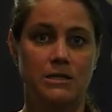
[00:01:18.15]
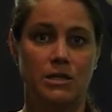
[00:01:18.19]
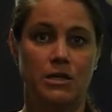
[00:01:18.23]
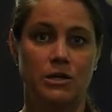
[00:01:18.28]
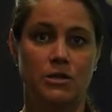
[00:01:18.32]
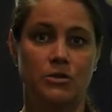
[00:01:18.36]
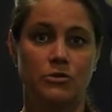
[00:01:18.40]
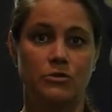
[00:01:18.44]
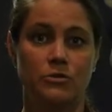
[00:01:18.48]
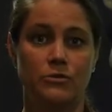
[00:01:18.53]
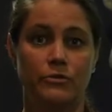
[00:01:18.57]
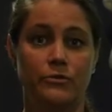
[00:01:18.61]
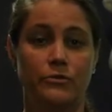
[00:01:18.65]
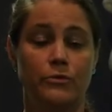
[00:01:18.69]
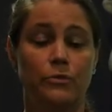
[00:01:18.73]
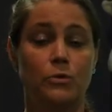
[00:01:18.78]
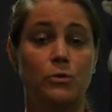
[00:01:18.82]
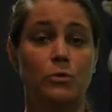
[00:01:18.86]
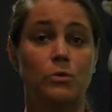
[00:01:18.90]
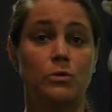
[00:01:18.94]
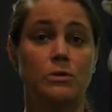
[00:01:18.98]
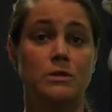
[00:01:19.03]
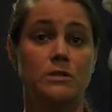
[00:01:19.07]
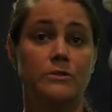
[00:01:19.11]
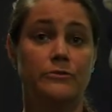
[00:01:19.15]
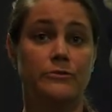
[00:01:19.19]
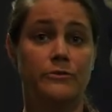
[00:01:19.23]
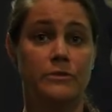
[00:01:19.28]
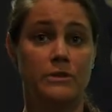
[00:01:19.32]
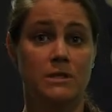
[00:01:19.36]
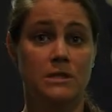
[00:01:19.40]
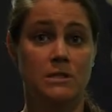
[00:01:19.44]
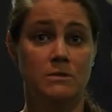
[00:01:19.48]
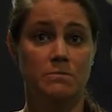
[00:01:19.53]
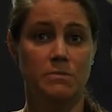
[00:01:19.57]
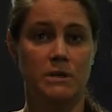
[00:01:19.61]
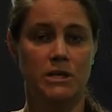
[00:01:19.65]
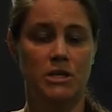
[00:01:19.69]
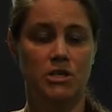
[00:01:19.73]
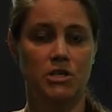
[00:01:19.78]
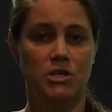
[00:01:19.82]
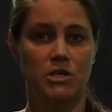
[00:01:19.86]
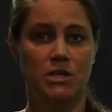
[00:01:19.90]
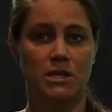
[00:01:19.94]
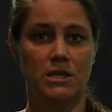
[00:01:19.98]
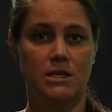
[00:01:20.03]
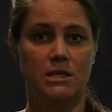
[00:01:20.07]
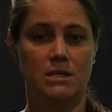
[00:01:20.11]
into 4 different
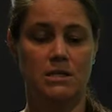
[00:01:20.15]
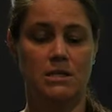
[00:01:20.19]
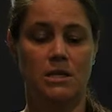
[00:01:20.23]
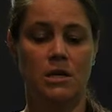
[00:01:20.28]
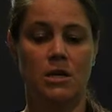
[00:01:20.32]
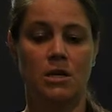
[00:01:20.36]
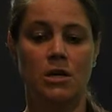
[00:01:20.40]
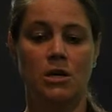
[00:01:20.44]
species.